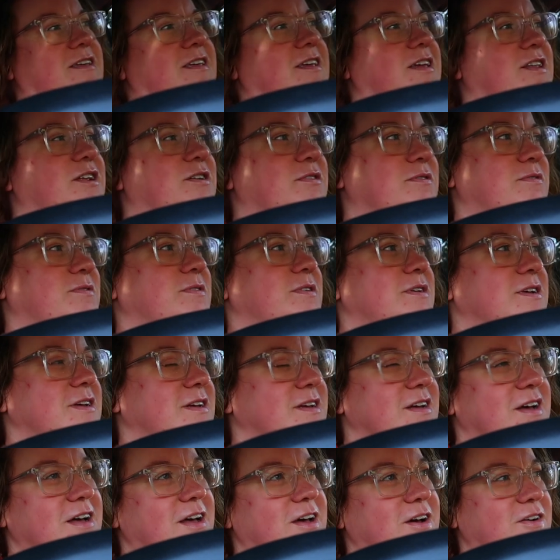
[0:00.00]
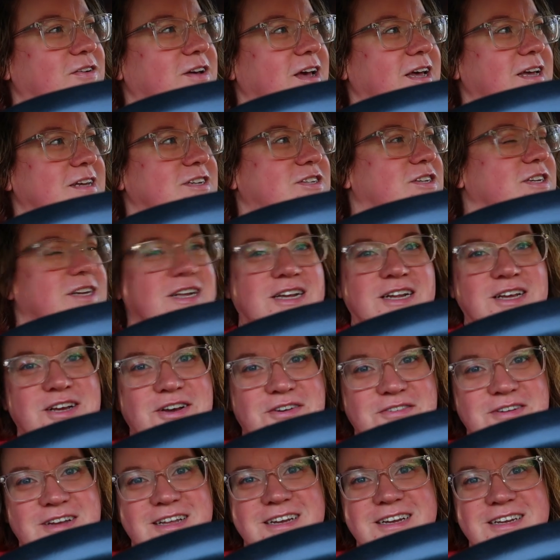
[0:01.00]
you know okay is she gonna
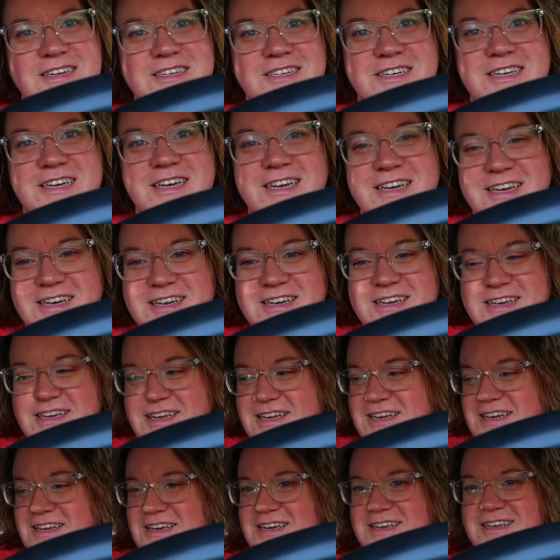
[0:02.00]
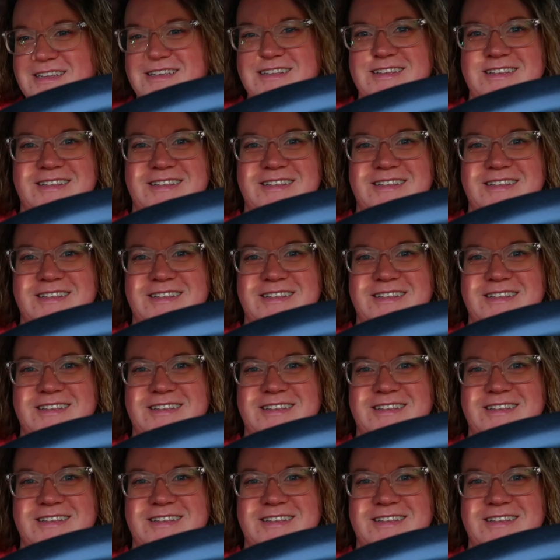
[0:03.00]
go in is she gonna